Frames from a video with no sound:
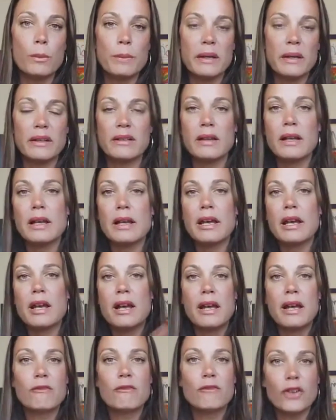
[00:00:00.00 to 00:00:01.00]
is,
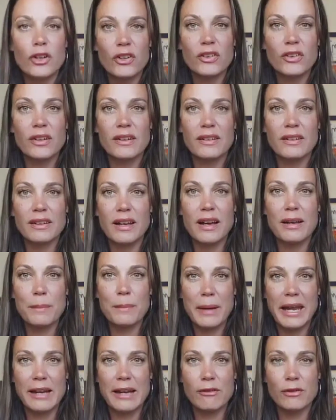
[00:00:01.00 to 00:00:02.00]
versus
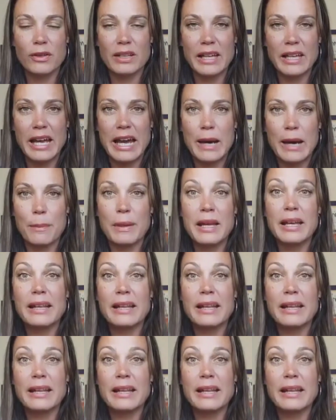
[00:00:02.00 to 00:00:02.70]
paying for the app.